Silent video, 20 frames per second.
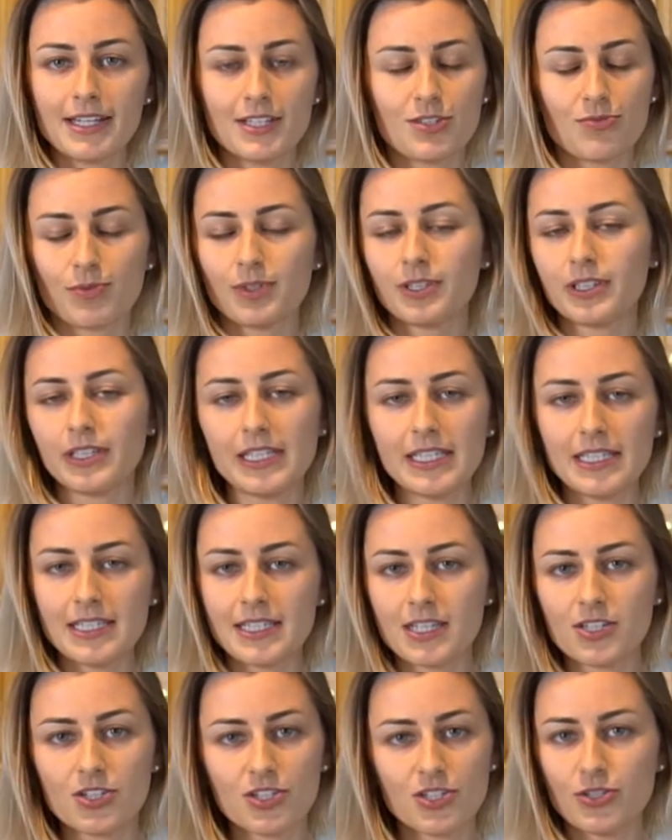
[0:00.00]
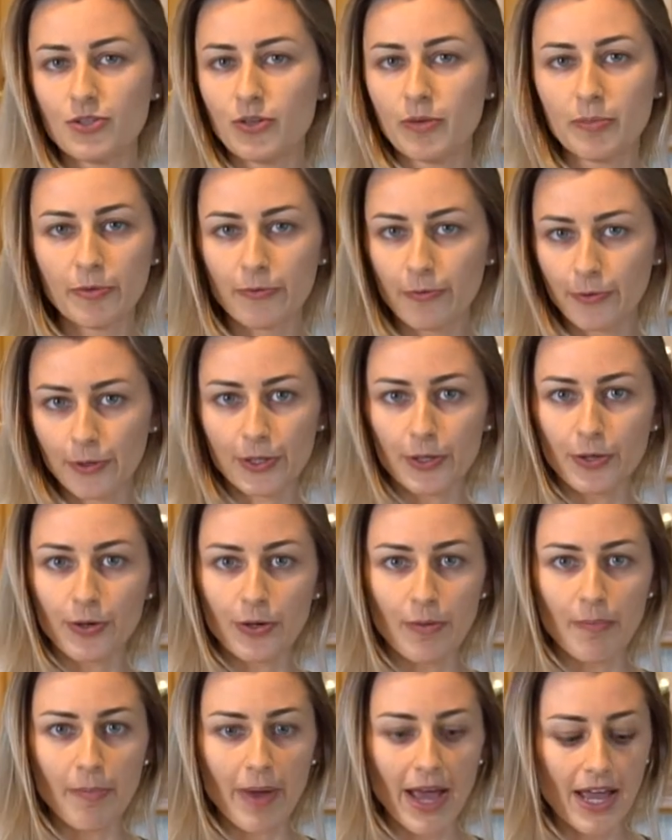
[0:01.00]
It's really easy, just do it before you
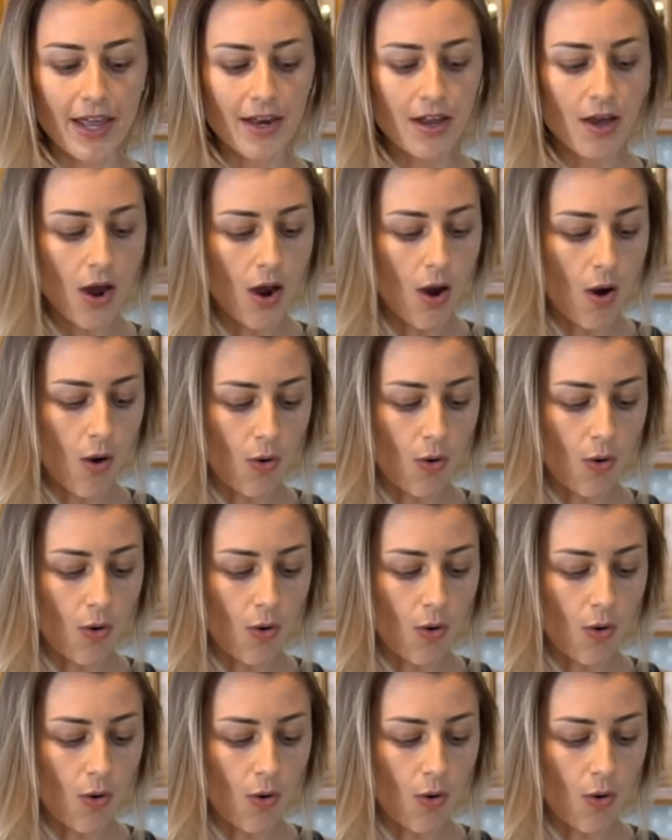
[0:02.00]
go to bed.